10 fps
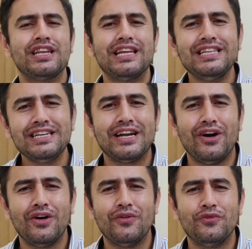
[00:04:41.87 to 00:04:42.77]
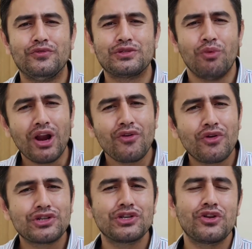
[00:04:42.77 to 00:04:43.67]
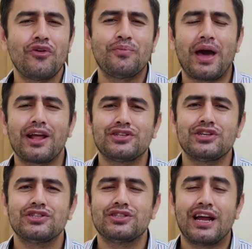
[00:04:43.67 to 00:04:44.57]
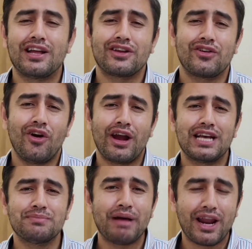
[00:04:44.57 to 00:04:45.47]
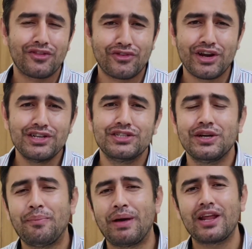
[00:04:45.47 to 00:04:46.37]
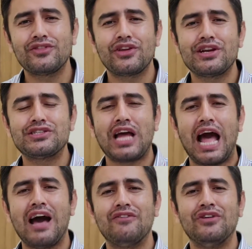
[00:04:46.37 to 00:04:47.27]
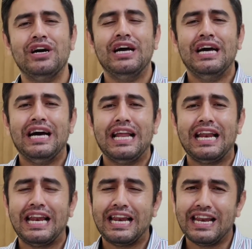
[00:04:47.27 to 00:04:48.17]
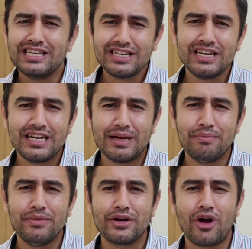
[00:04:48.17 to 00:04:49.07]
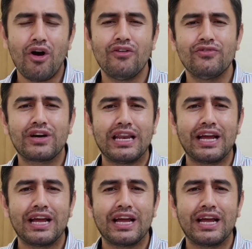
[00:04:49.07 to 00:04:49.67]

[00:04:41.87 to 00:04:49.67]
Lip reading: is another smaller version of parachains that are called as parathreads. Parathreads have lesser number of